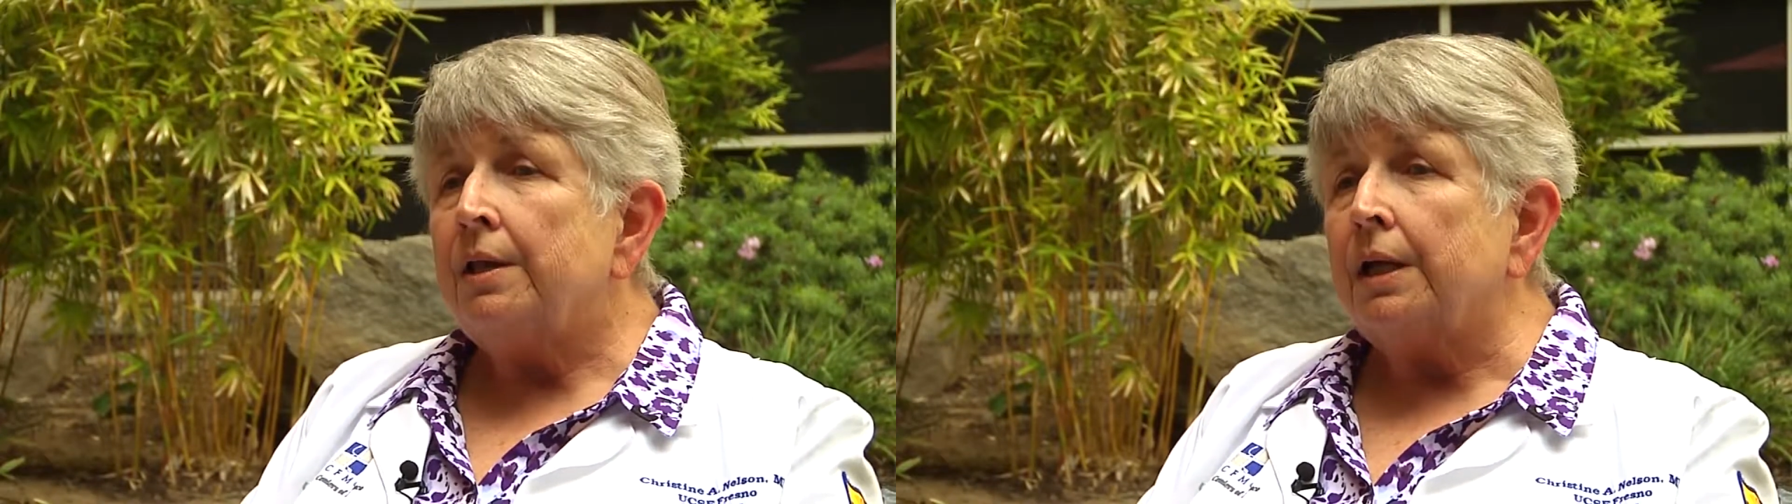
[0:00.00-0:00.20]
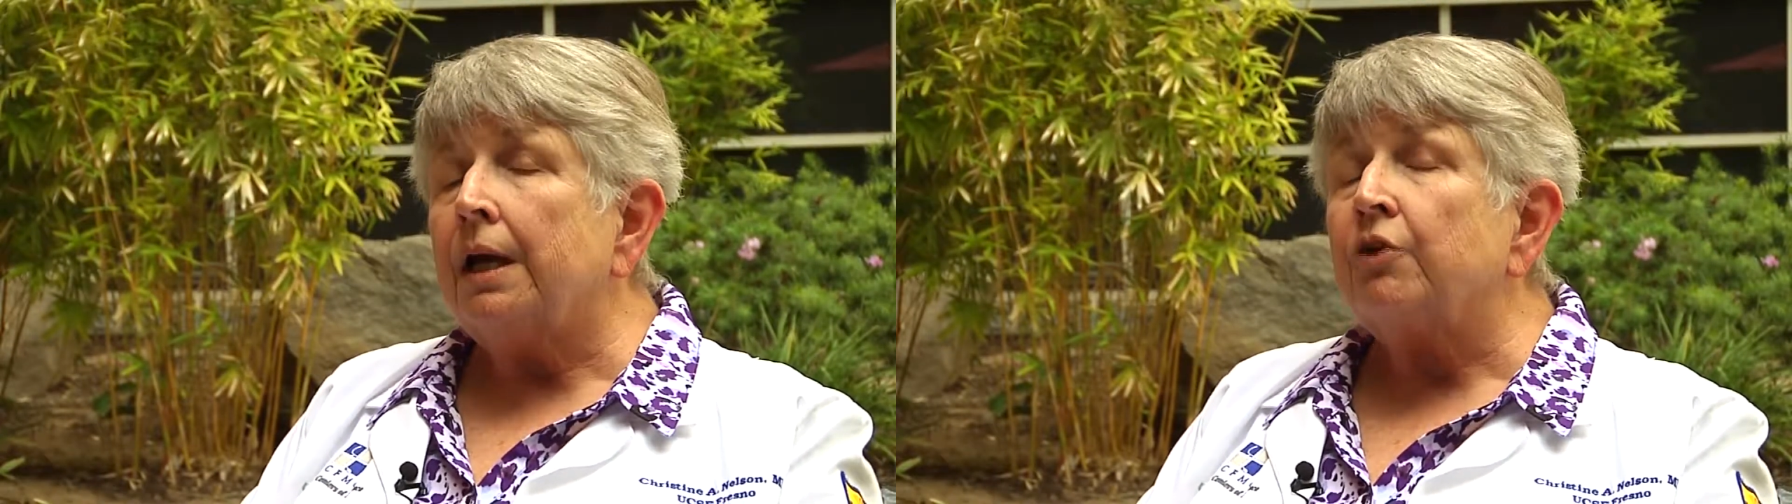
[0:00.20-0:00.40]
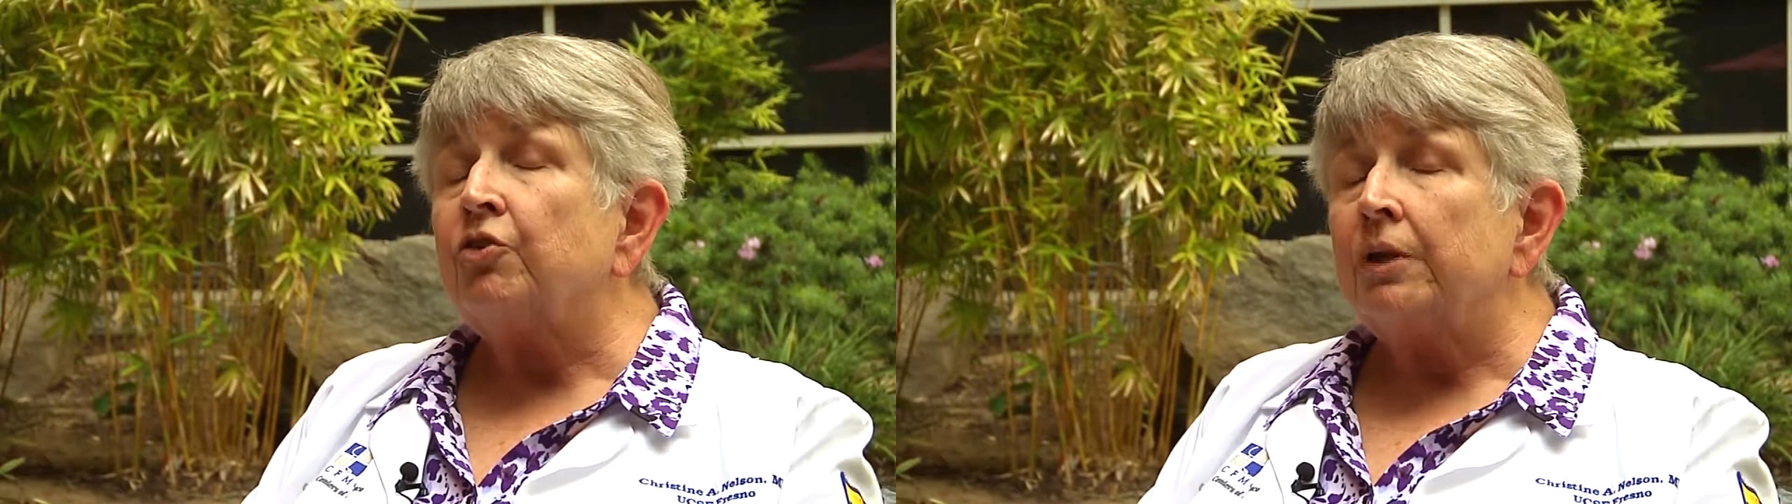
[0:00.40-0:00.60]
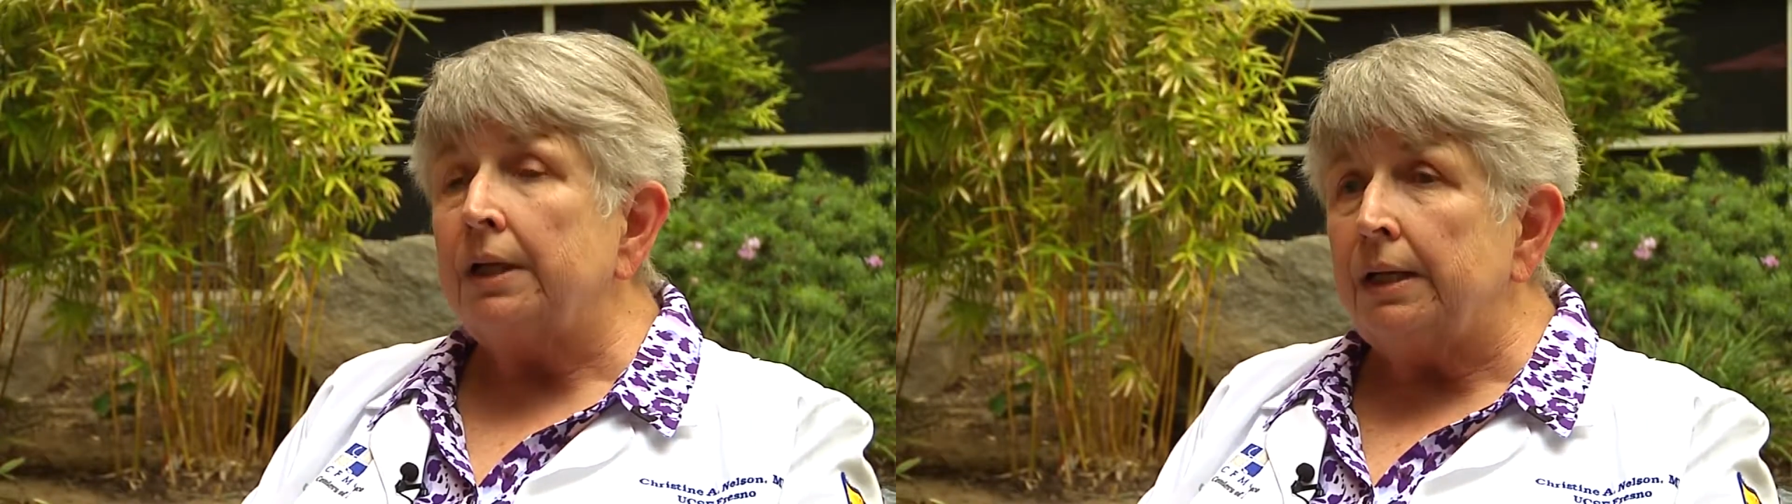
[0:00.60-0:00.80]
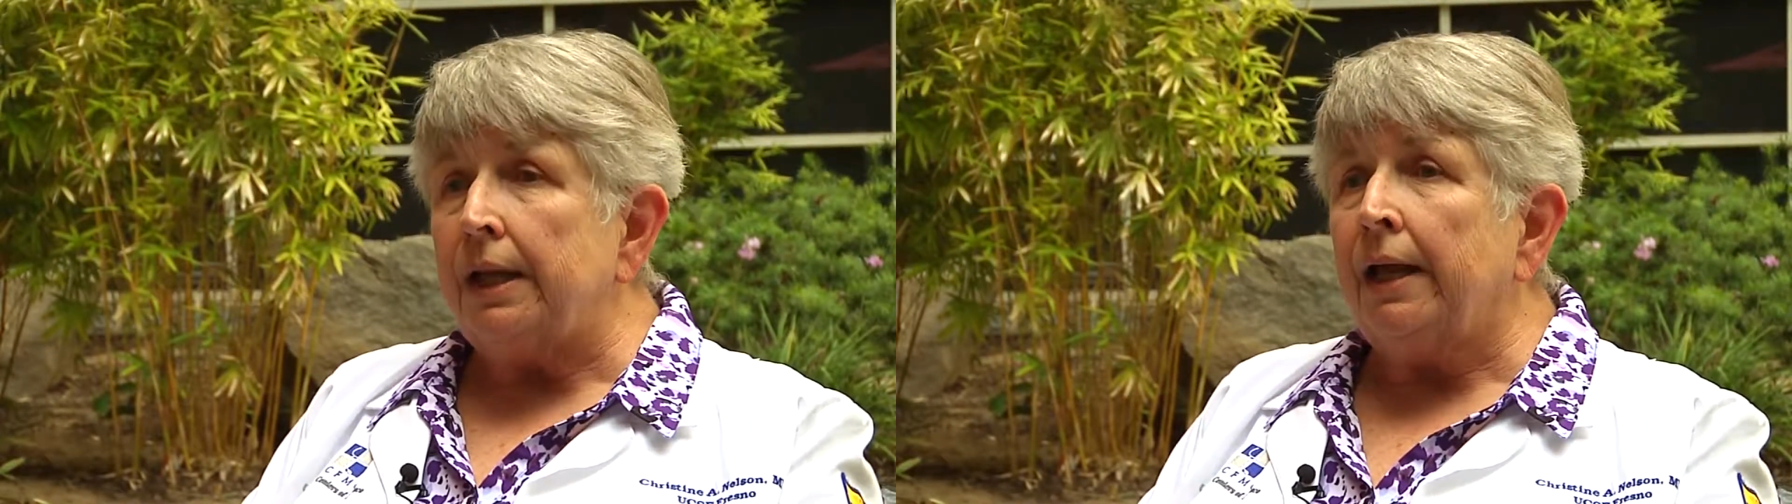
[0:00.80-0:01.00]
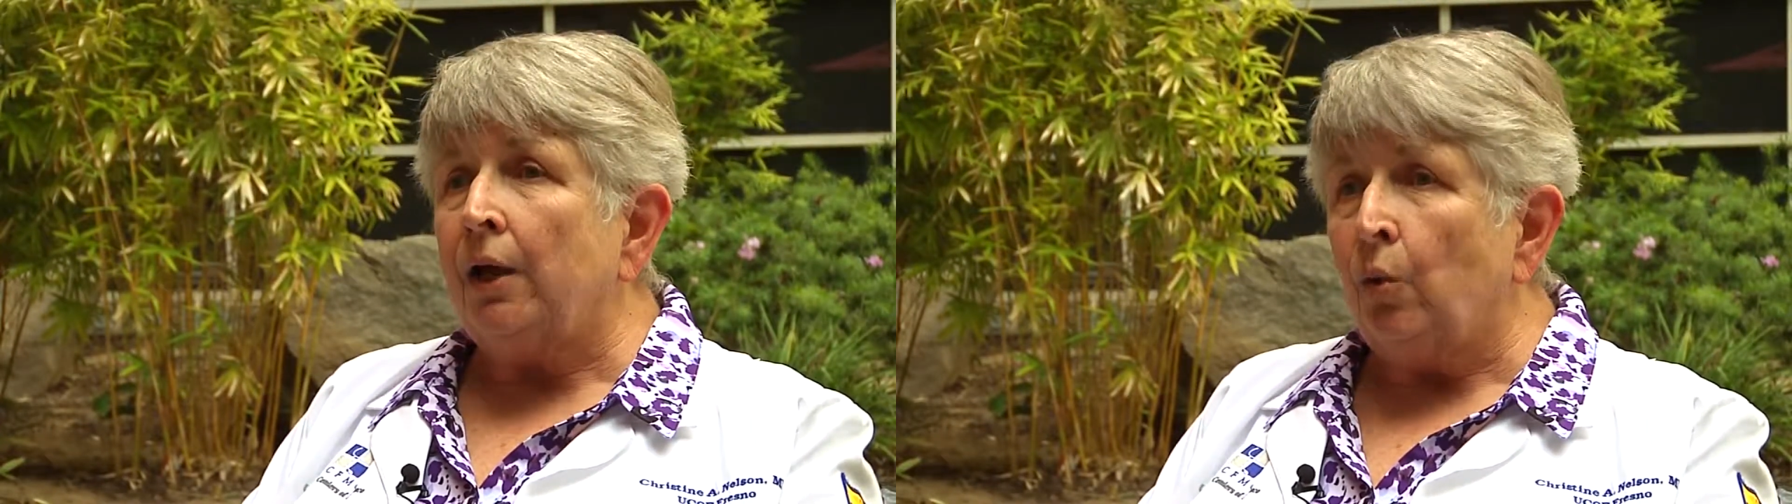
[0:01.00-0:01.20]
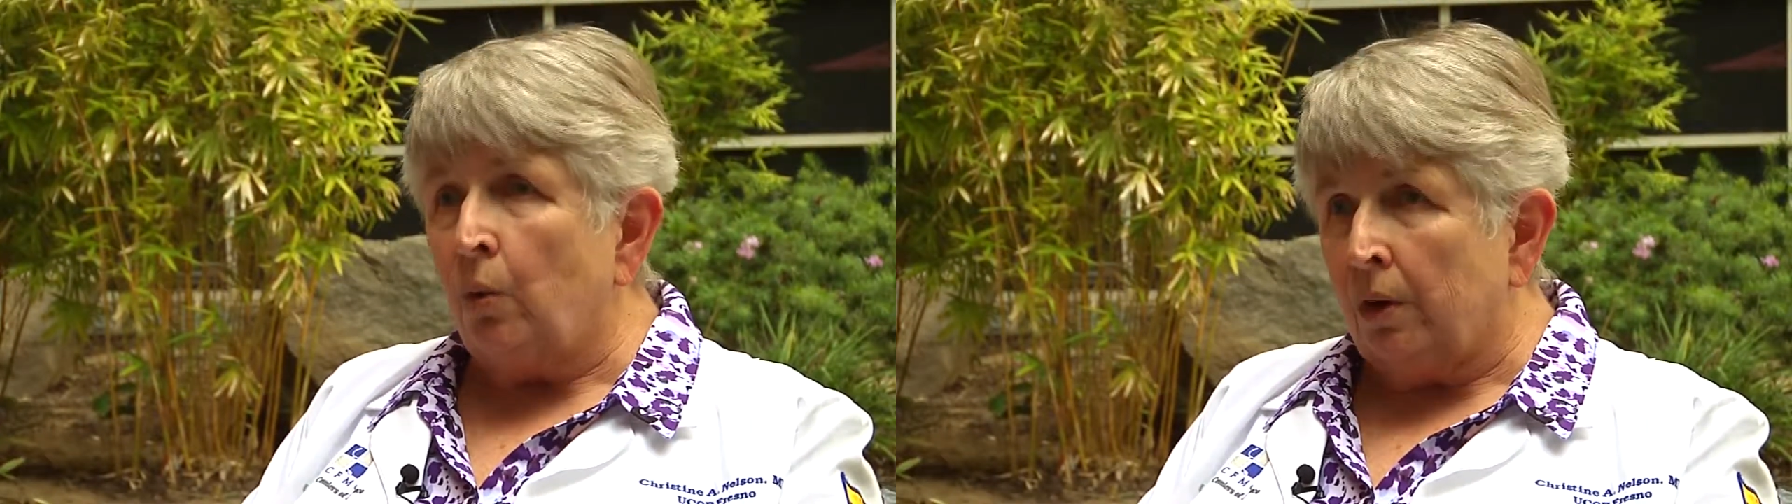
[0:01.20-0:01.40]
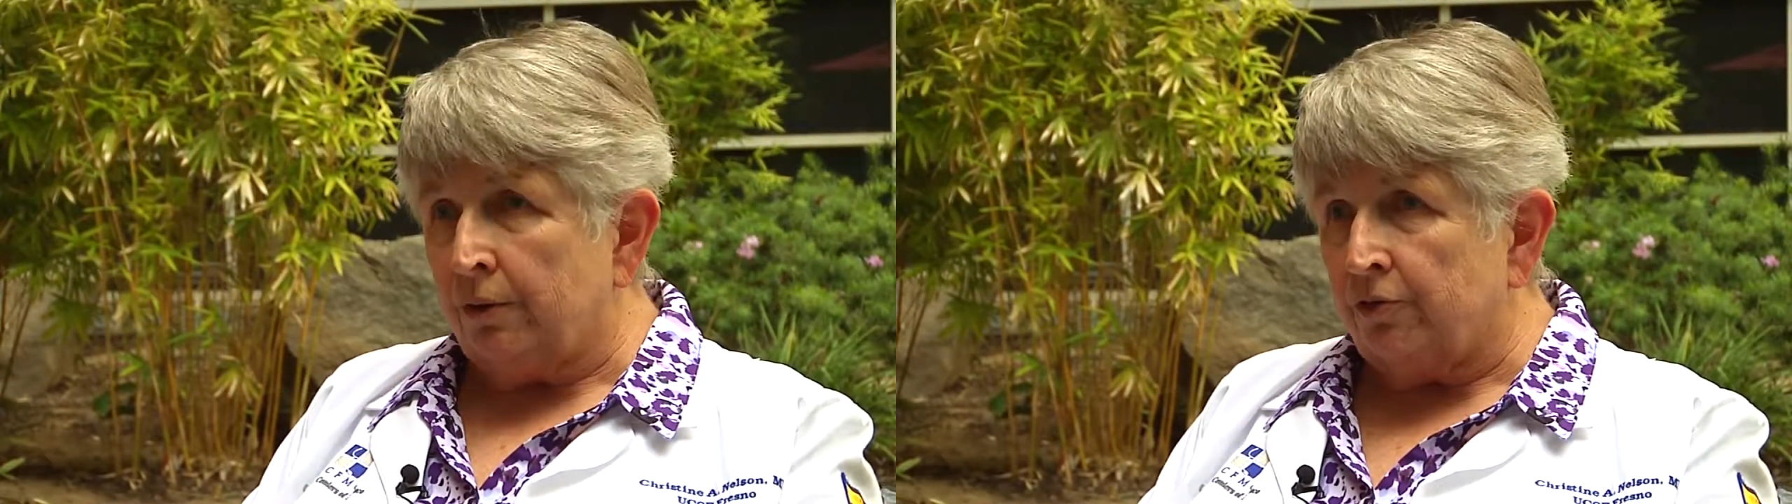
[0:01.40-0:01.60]
they actually inhale
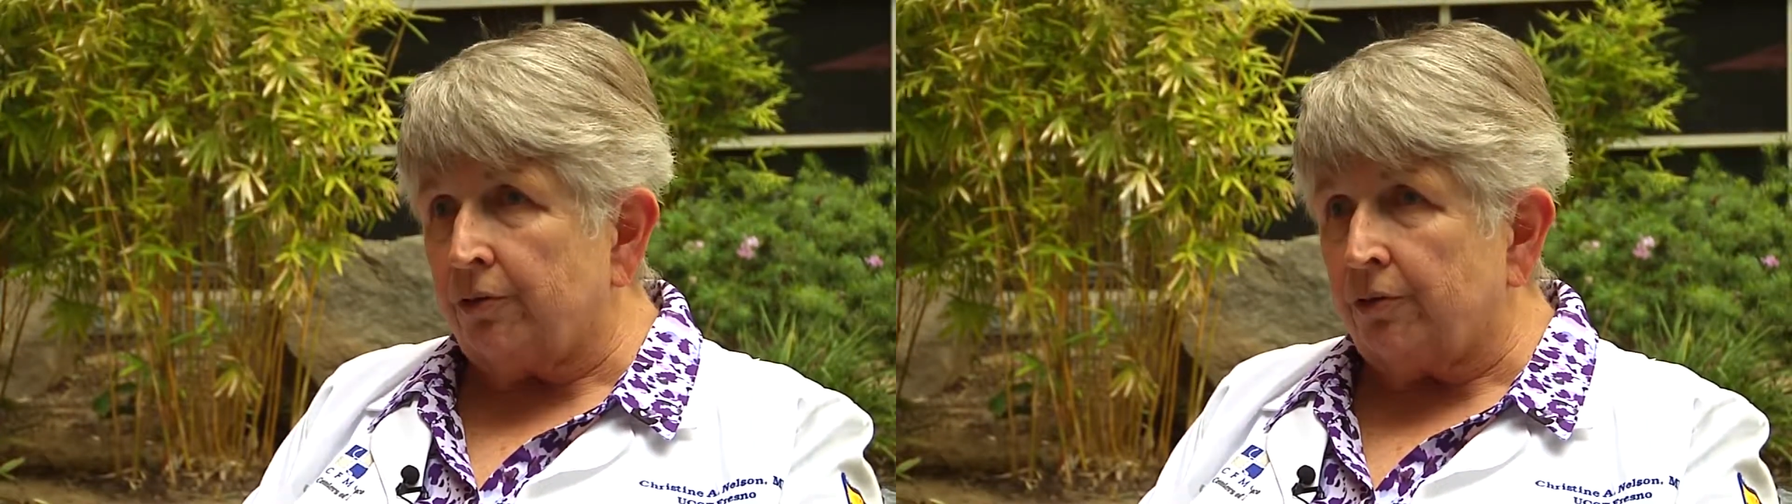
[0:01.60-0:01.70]
water,